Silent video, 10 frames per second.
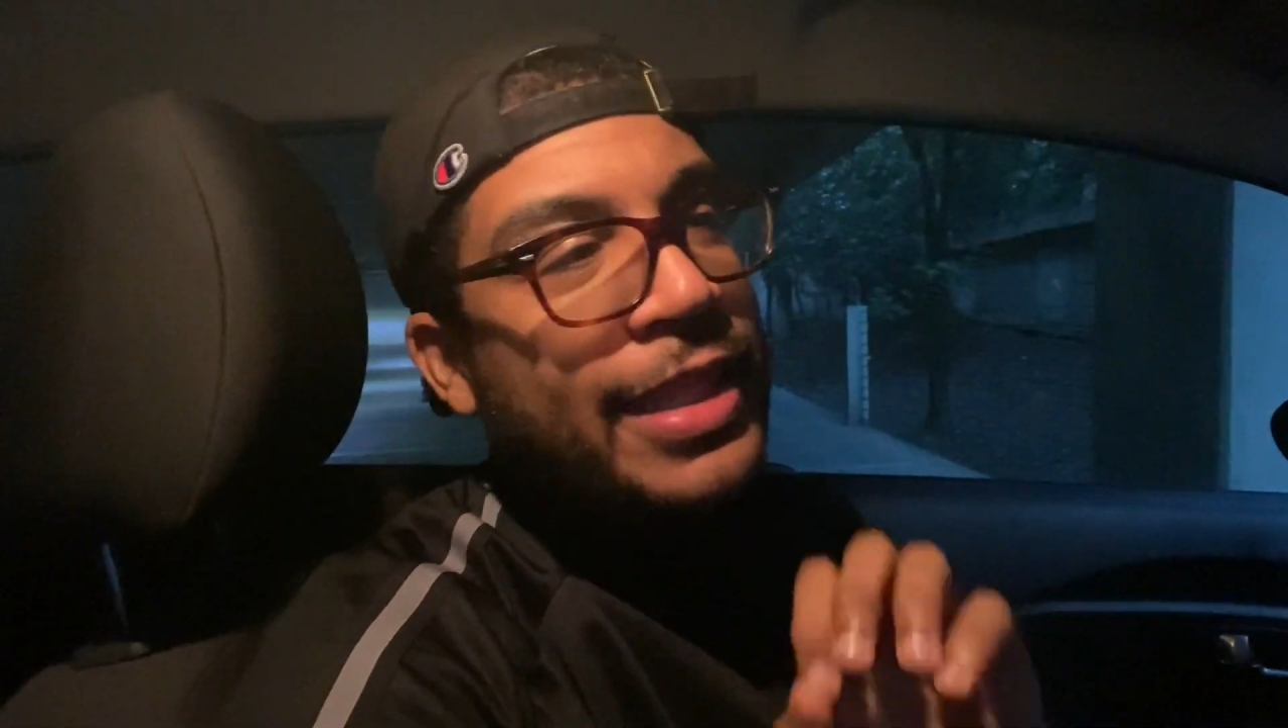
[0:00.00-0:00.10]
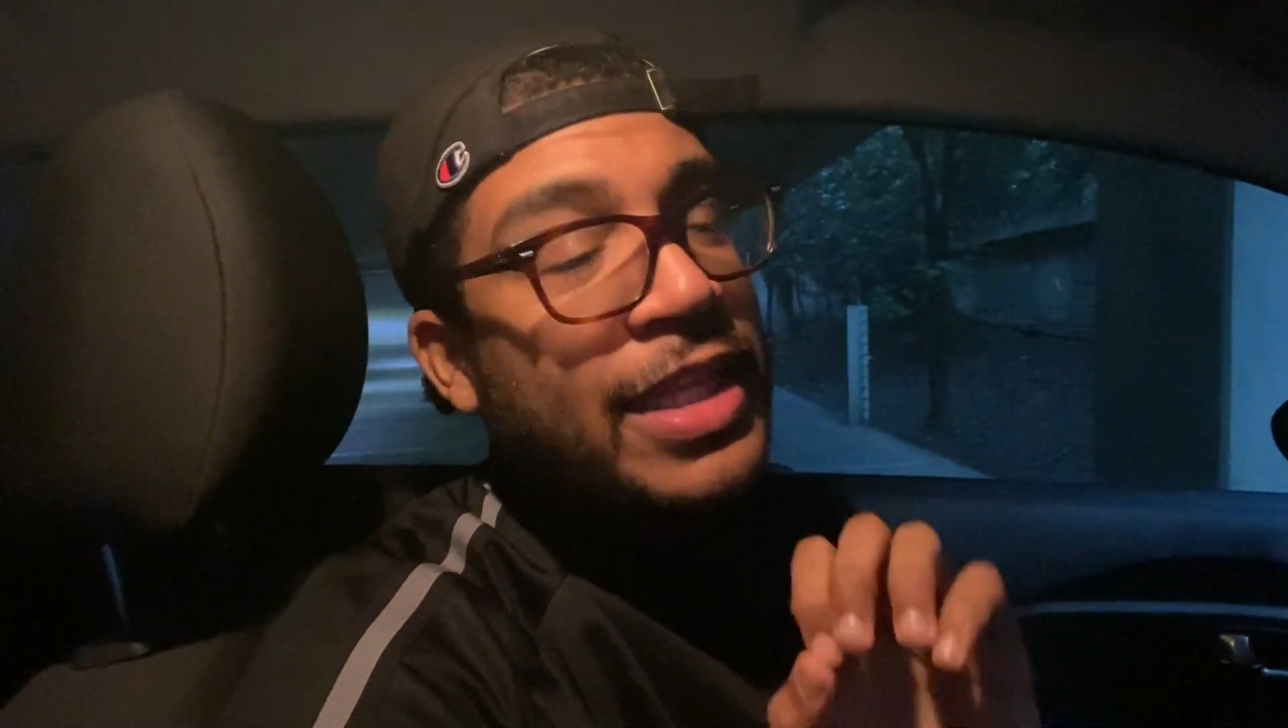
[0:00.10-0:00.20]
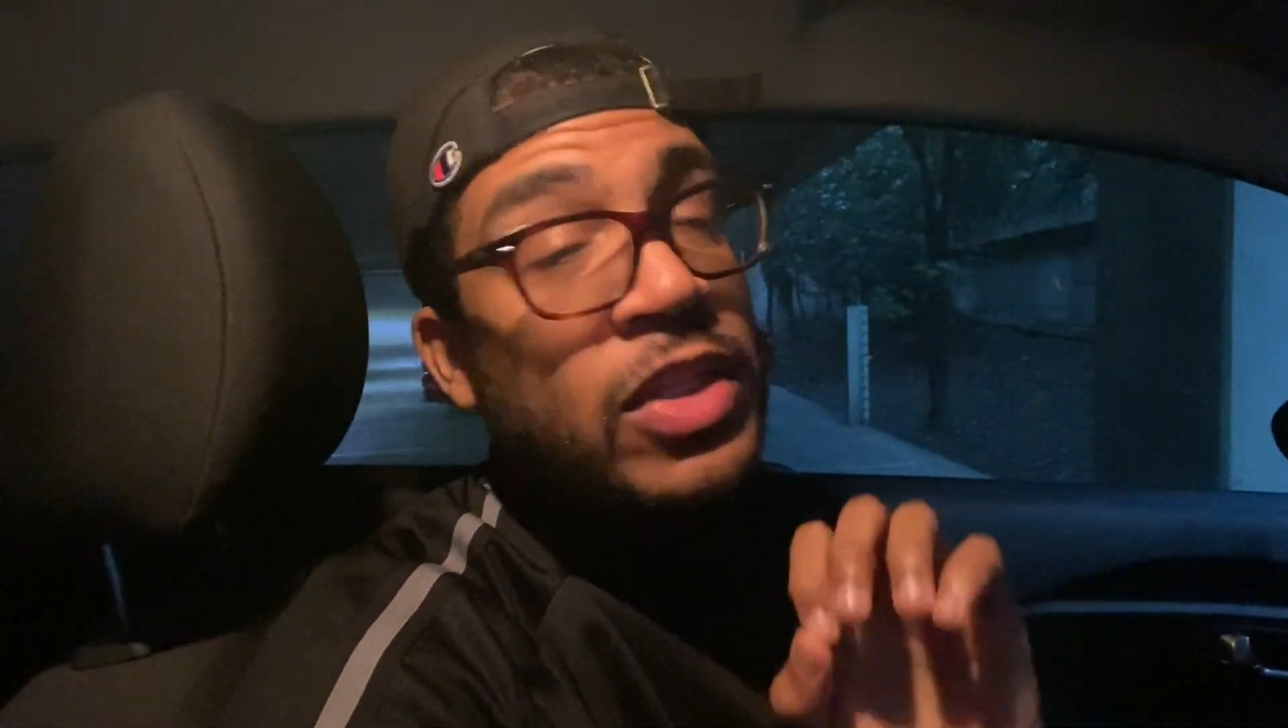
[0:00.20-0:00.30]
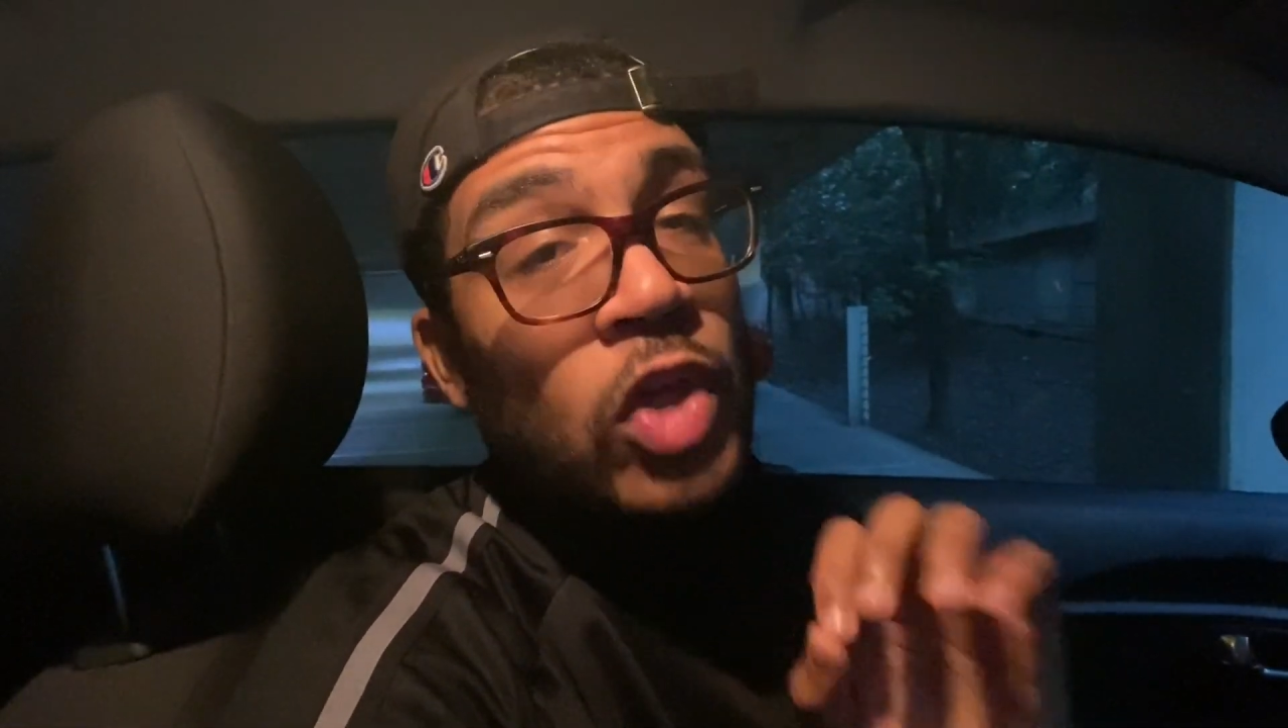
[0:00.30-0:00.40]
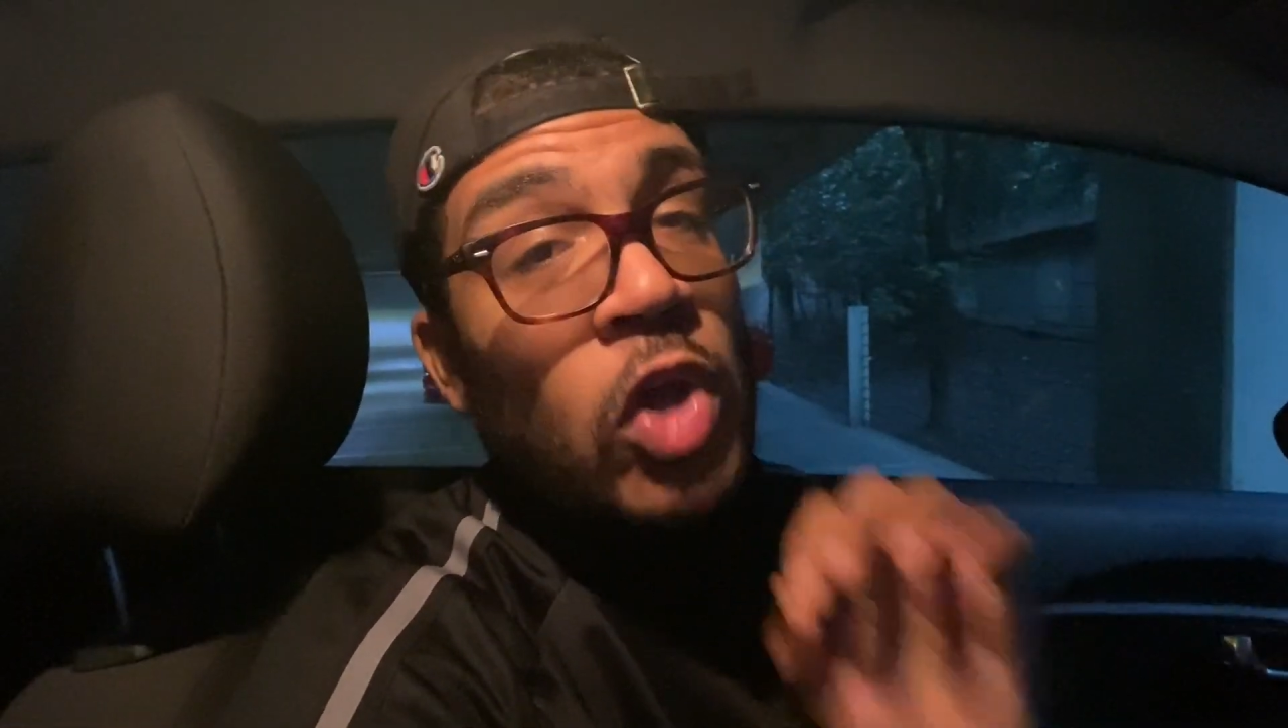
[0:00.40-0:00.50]

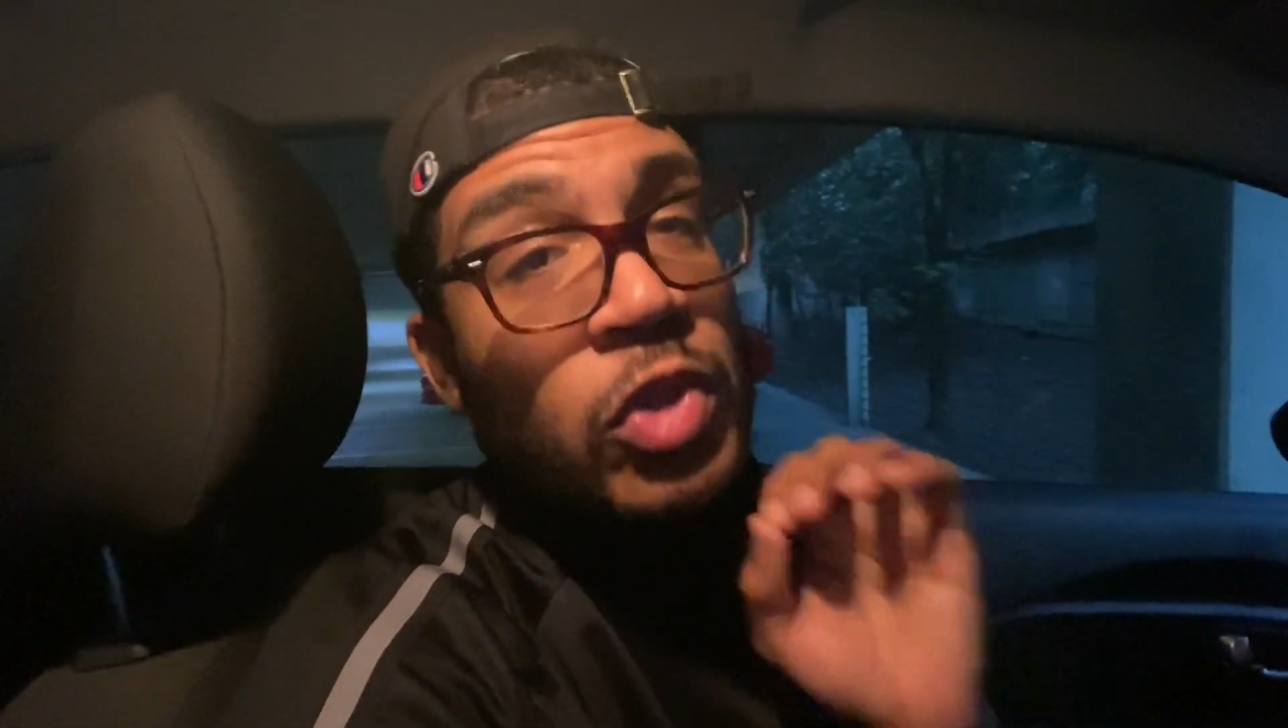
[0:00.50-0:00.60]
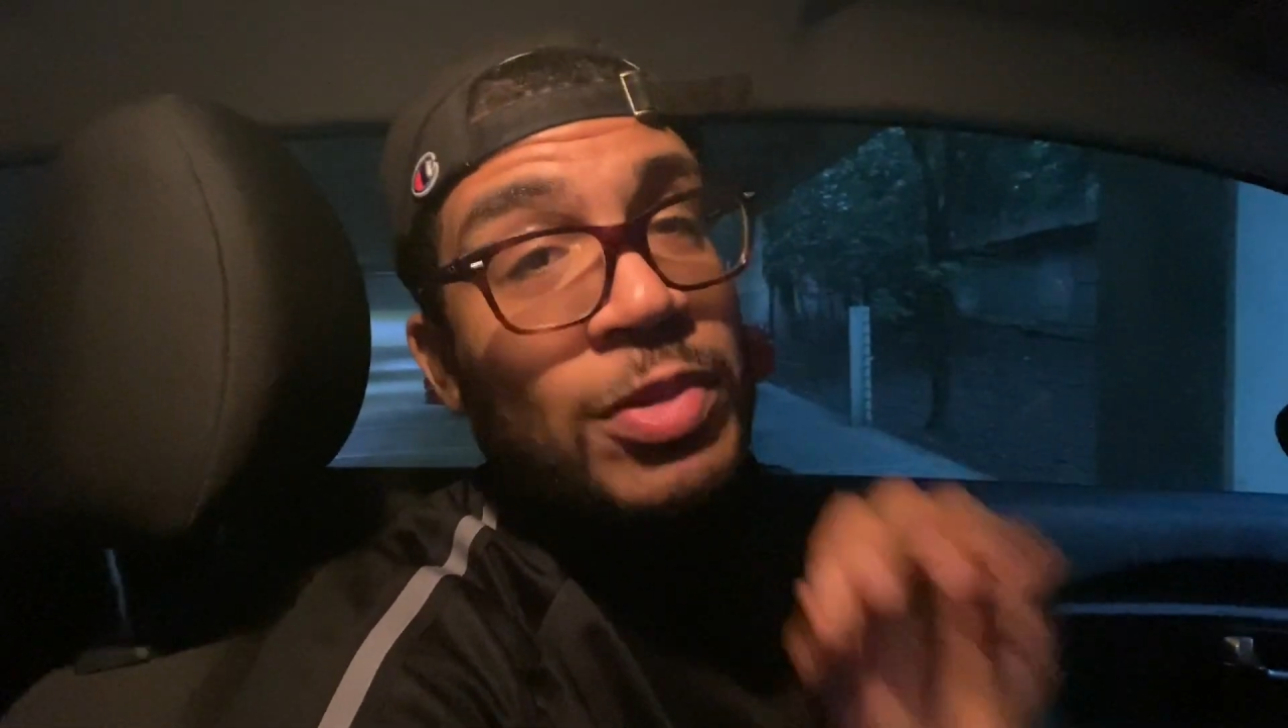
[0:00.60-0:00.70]
This is also